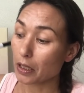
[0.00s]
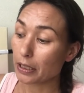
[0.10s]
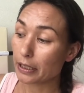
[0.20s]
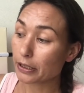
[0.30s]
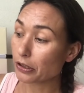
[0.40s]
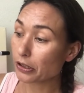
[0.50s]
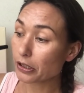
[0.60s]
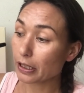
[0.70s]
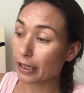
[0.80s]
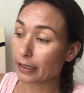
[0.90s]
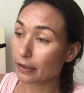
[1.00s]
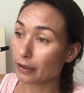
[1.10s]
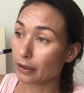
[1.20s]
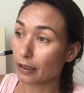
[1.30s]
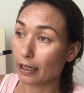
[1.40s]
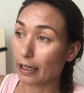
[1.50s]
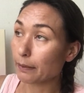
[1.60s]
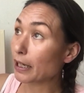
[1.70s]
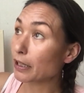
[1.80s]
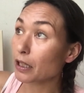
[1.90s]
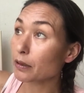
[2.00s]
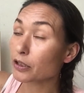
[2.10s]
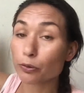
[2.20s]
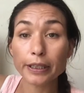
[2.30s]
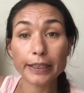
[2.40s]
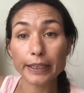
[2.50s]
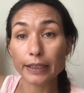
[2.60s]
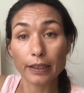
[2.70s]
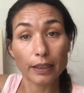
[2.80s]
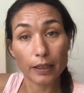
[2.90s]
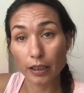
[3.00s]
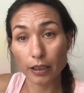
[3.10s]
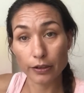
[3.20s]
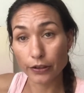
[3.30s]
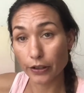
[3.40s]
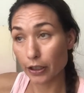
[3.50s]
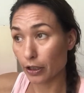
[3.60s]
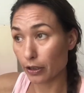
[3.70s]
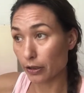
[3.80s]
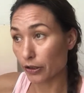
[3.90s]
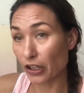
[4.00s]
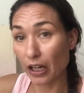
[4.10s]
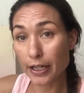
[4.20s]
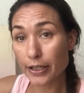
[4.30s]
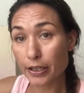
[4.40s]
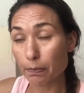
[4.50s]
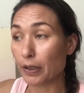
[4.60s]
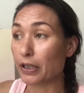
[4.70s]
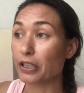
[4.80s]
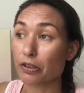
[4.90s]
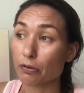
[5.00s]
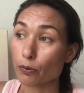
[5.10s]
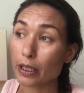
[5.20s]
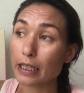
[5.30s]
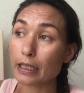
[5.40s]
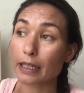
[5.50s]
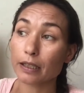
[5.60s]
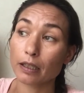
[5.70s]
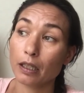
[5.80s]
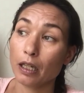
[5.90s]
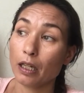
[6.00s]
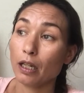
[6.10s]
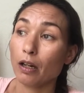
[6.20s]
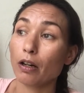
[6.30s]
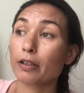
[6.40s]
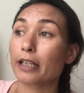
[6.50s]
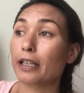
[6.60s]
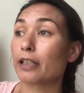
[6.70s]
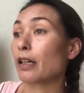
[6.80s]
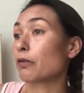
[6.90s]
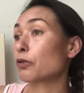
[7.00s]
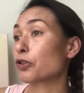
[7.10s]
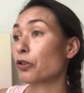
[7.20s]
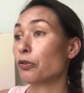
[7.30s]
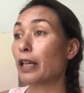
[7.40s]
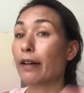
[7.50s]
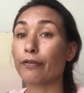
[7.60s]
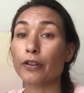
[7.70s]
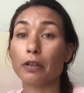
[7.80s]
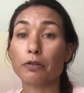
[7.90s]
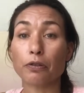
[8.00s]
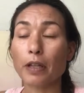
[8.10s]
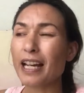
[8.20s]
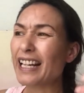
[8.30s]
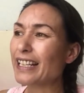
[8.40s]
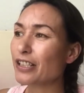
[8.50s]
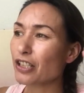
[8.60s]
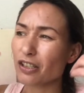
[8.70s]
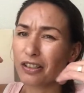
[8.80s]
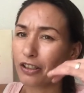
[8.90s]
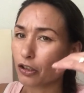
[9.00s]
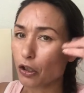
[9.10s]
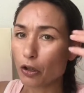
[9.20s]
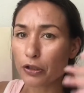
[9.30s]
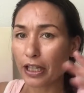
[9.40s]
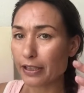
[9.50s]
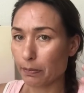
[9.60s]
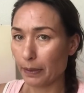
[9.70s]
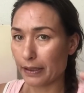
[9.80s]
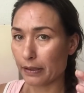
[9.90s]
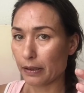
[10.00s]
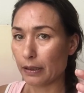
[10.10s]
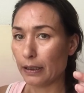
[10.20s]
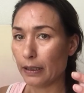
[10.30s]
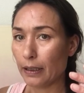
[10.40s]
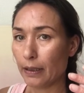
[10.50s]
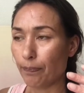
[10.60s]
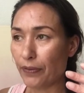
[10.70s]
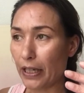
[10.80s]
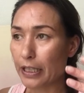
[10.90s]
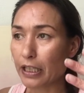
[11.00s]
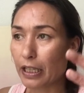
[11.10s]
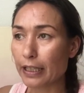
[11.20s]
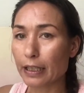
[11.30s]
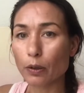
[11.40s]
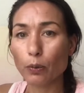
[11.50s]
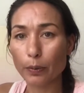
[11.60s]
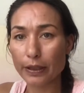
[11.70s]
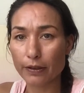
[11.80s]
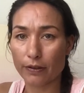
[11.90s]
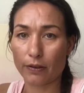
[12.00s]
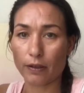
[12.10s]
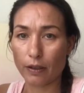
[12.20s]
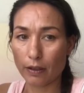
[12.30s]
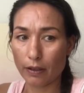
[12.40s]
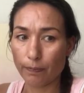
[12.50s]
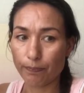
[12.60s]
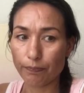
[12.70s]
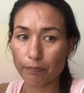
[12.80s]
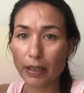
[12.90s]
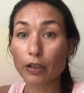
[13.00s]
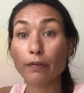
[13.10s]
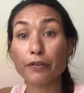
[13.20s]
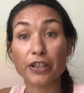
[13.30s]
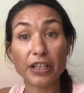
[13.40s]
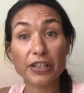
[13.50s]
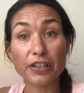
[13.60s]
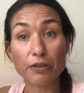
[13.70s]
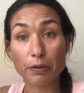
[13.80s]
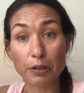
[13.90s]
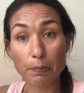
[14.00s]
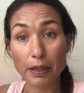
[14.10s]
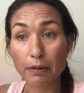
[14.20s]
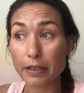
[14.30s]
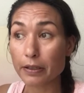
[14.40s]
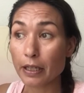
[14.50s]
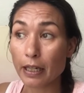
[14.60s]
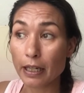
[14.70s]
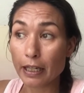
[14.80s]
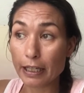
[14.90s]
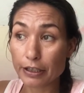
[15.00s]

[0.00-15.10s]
it's just like, and I'm not reading the signs, but it's really like, okay, now turn left, now turn, it goes automatically. It's like with my conversations with spirit, it